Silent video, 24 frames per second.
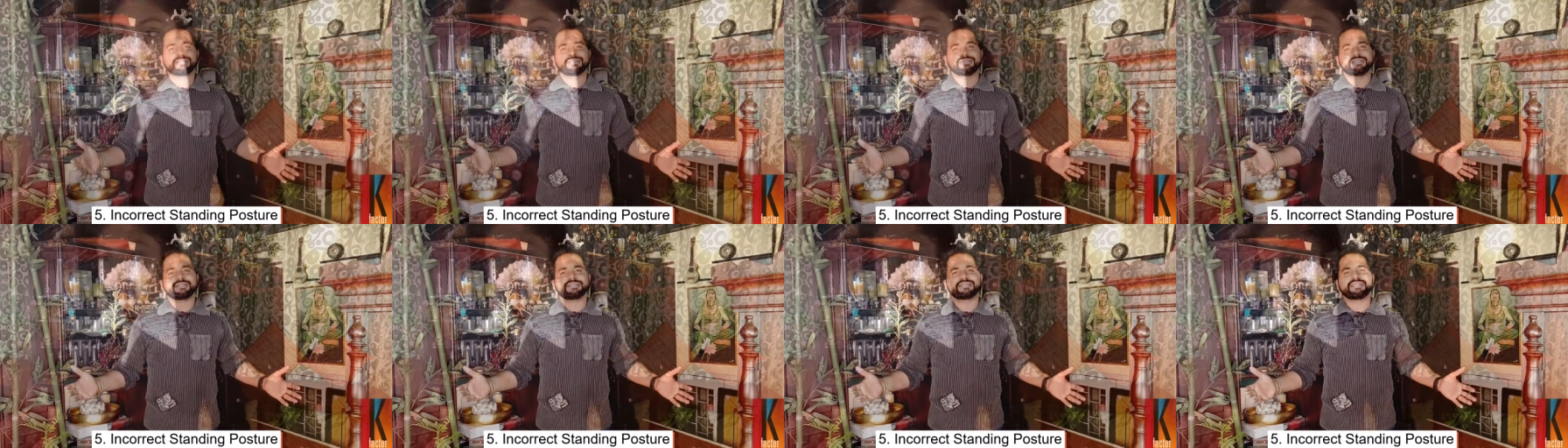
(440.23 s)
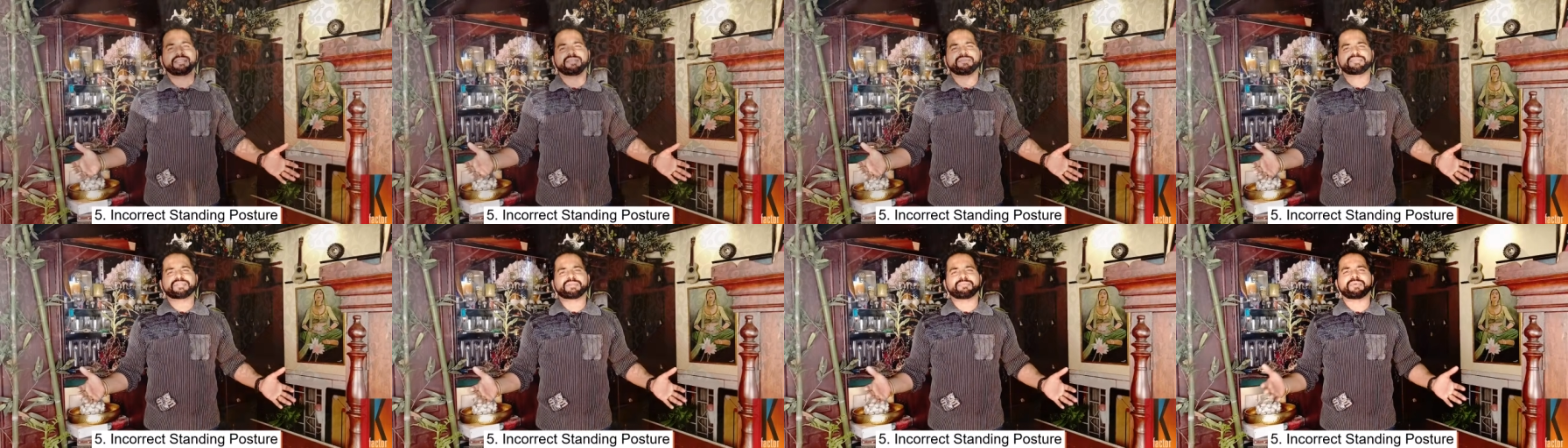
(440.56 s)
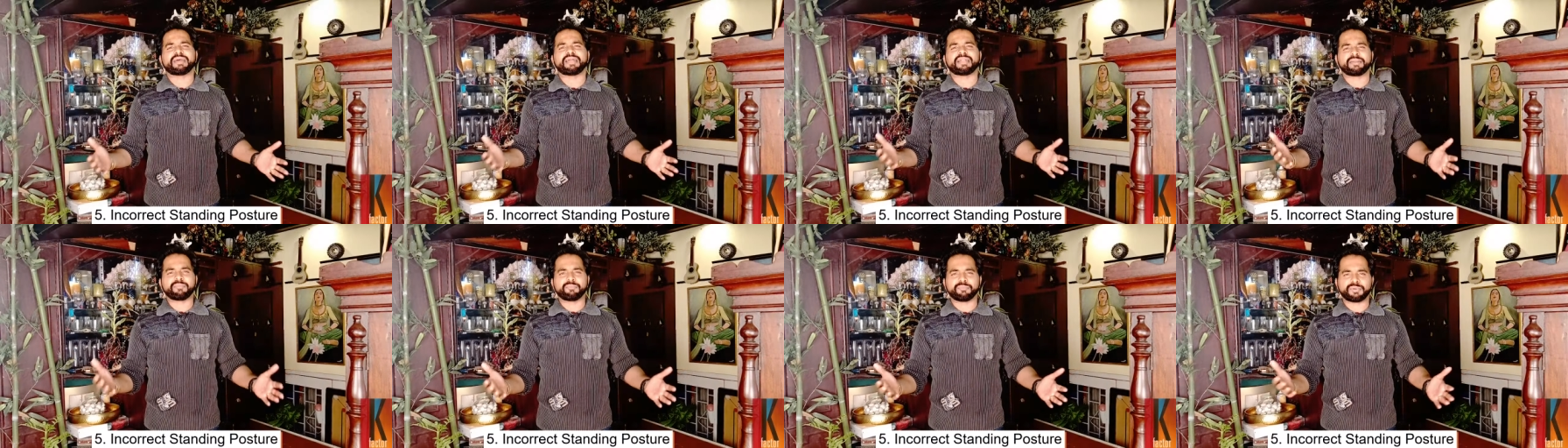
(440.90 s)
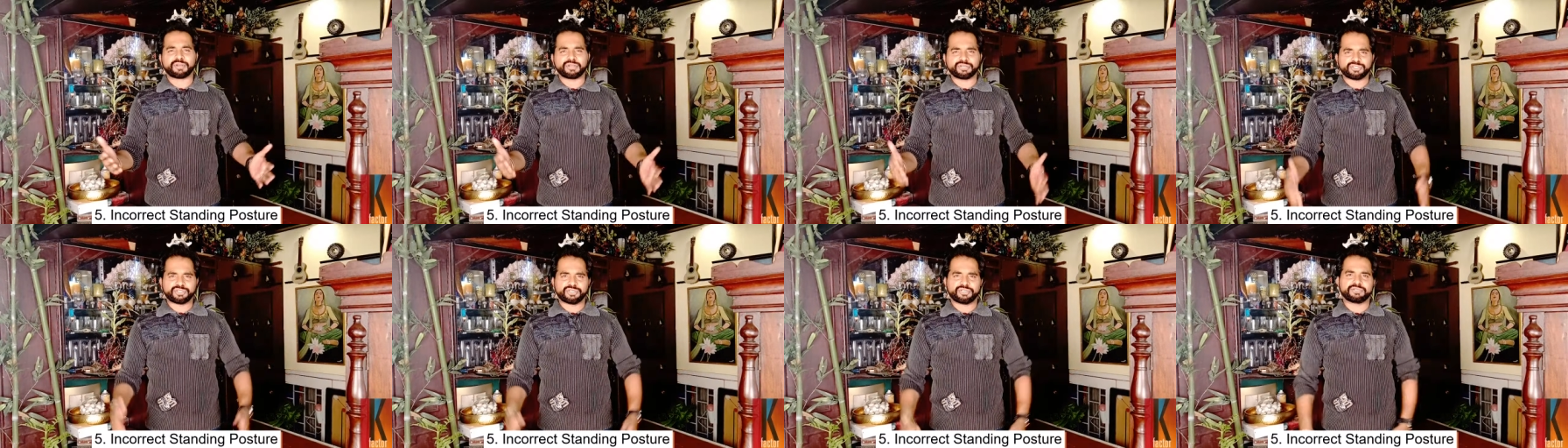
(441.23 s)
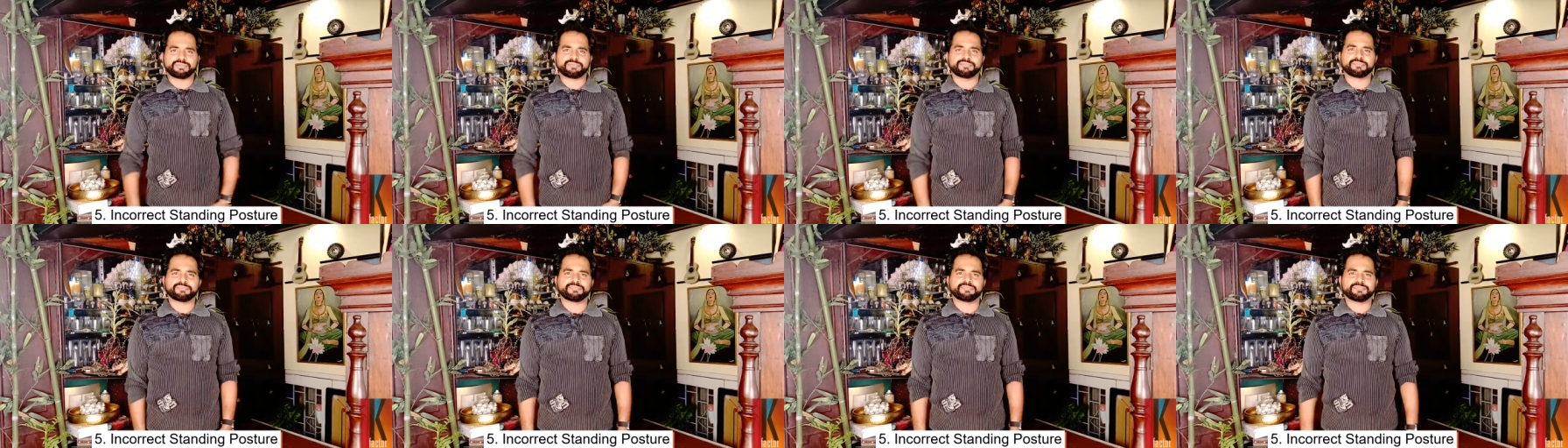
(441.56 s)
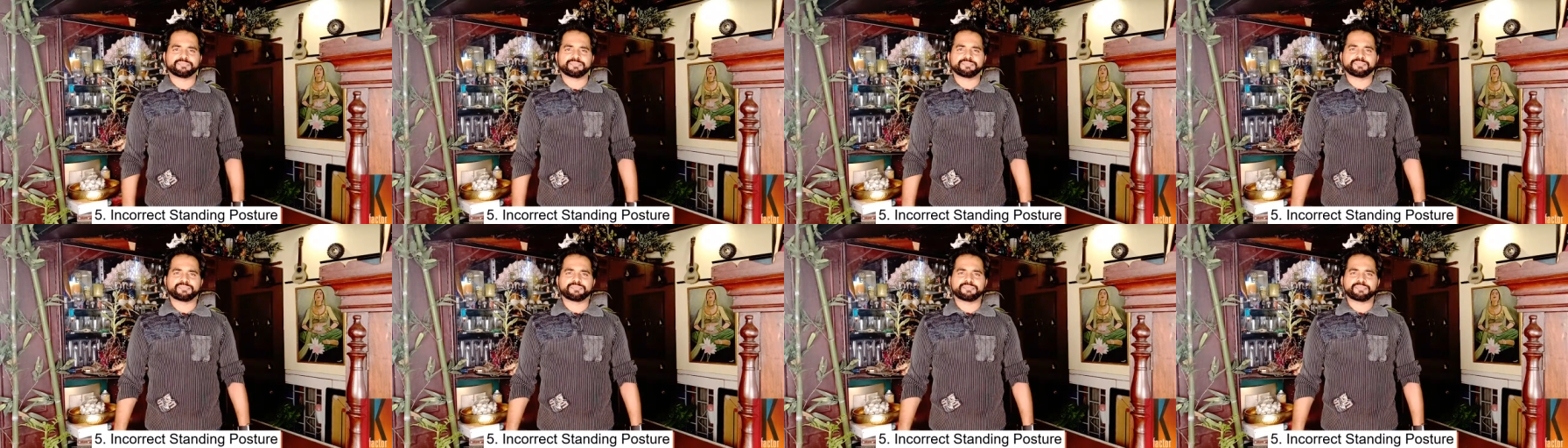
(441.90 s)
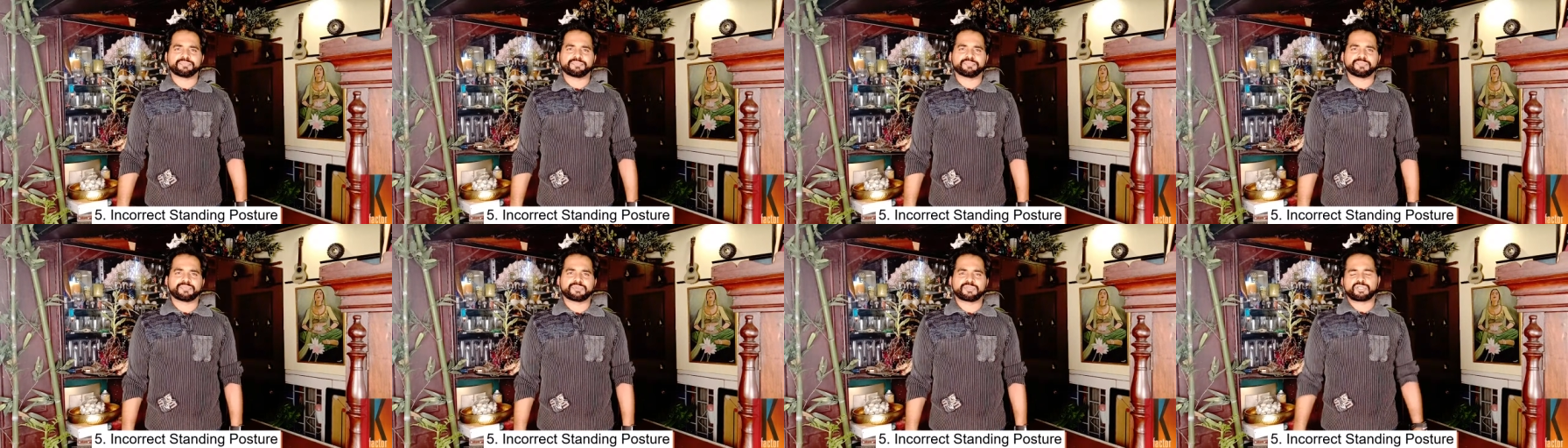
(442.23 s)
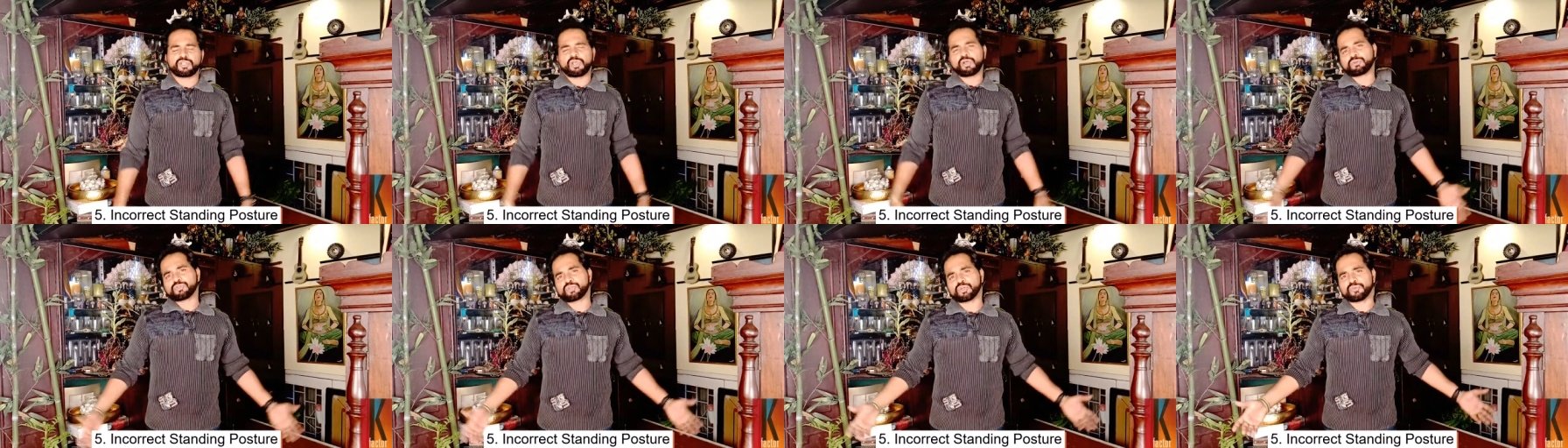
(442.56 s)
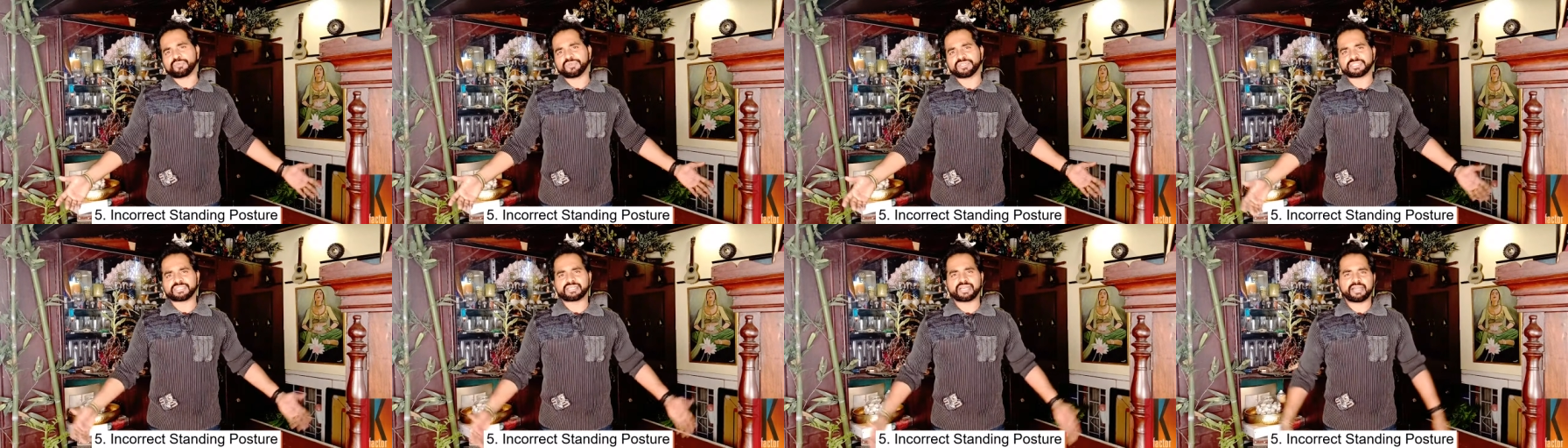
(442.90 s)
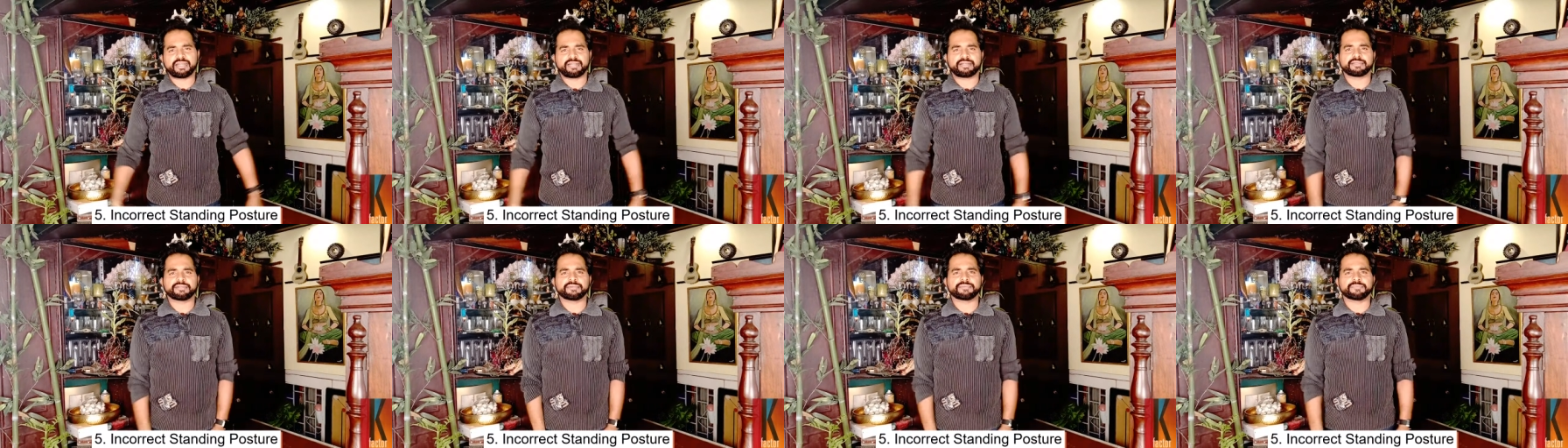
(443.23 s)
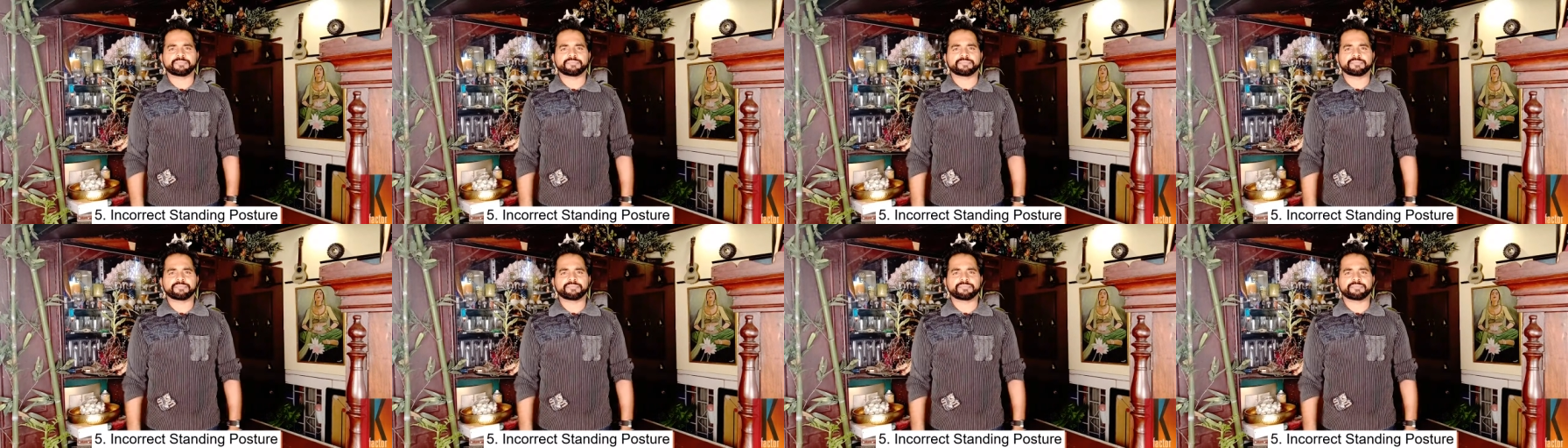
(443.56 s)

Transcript: it gives a bad impression. So how should we stand?